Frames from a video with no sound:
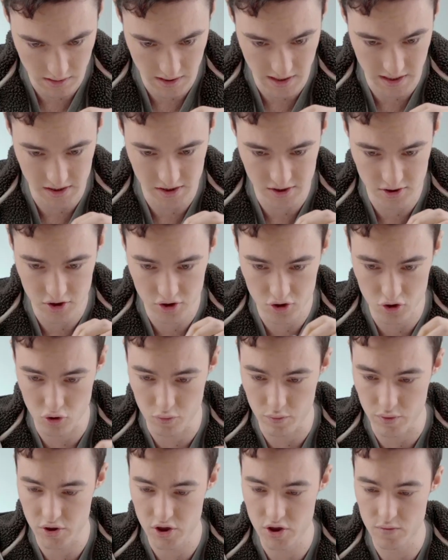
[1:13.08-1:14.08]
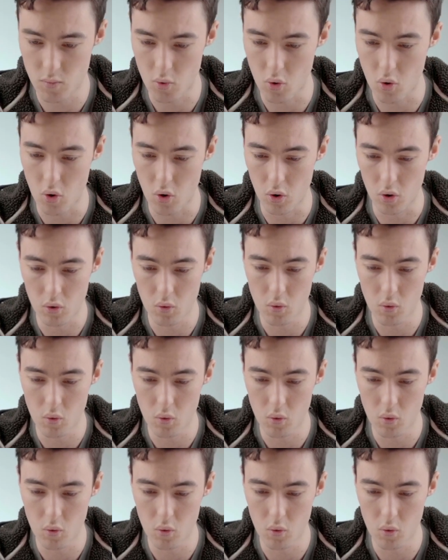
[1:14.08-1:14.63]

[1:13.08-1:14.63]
It's super small.